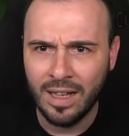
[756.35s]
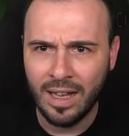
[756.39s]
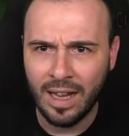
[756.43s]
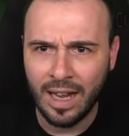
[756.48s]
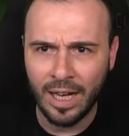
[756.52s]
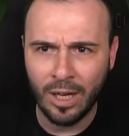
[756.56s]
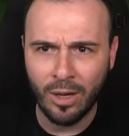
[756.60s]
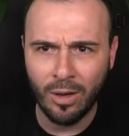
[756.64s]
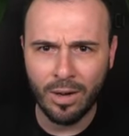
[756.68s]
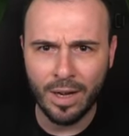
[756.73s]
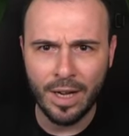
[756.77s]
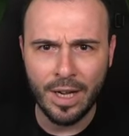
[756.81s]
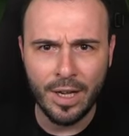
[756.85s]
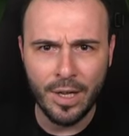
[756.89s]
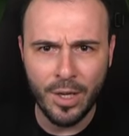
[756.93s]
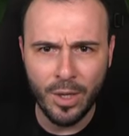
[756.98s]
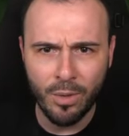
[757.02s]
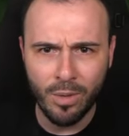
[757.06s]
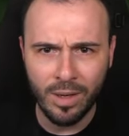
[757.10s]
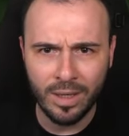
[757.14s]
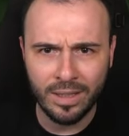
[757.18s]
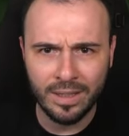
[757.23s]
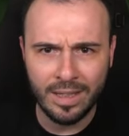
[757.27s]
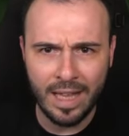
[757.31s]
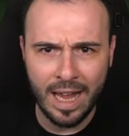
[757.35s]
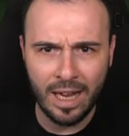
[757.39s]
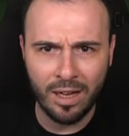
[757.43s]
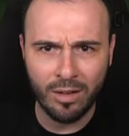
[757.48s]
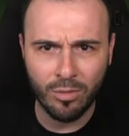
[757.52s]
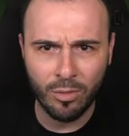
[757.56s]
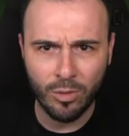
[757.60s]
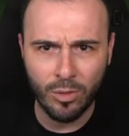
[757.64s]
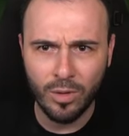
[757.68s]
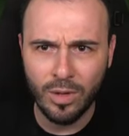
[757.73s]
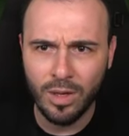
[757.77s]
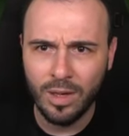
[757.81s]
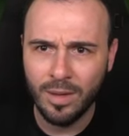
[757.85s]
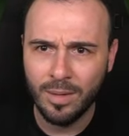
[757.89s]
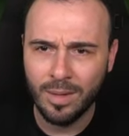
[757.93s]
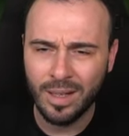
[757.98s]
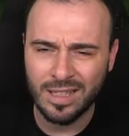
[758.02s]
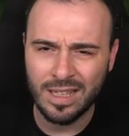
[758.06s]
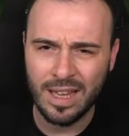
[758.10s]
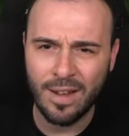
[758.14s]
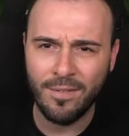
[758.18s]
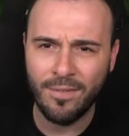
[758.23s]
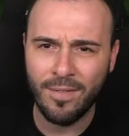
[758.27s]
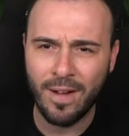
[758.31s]
I got a new attack rune
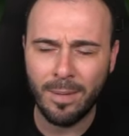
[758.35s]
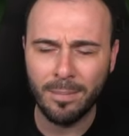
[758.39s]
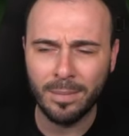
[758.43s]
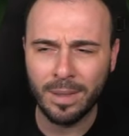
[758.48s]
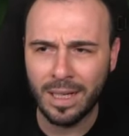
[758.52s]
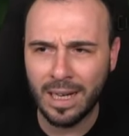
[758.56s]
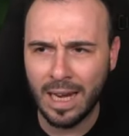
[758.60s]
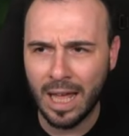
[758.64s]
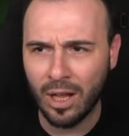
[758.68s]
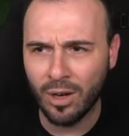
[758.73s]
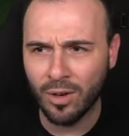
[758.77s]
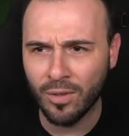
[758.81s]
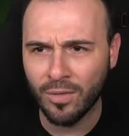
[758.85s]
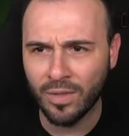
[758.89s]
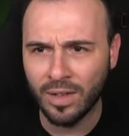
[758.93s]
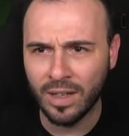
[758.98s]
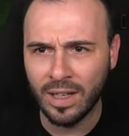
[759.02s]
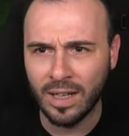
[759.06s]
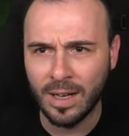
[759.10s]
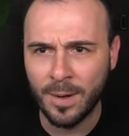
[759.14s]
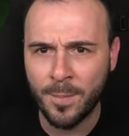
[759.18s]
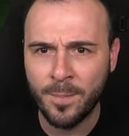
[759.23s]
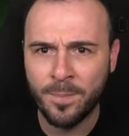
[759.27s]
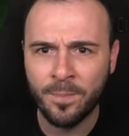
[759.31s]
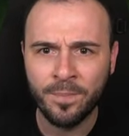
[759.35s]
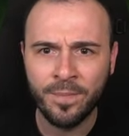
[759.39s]
because I farmed a lot of uh,